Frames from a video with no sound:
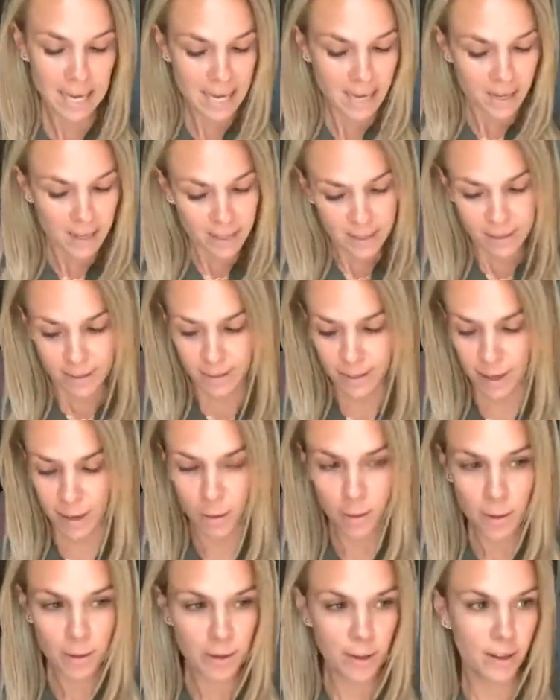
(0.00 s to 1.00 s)
So
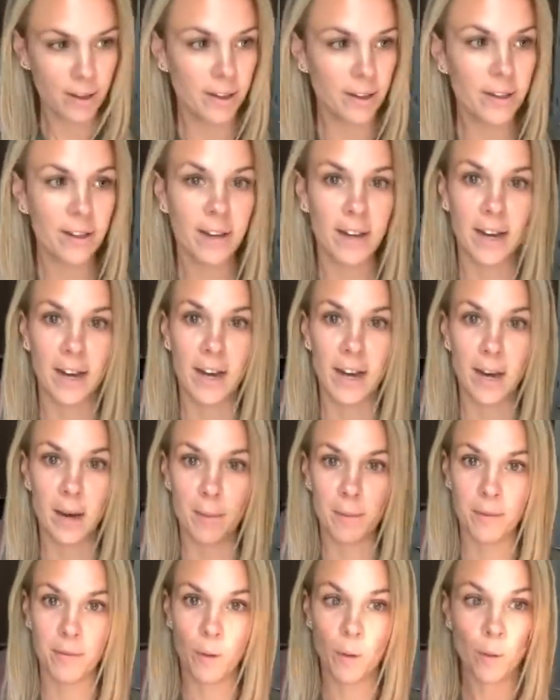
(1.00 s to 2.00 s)

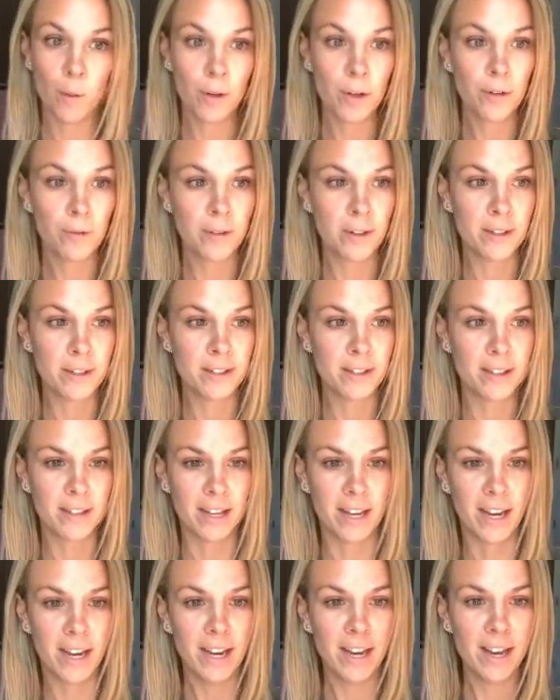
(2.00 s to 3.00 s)
if you ordered
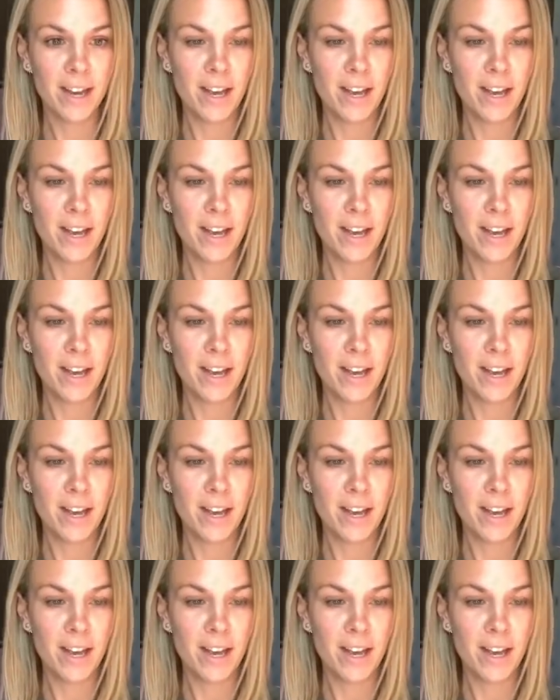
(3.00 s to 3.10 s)
recently,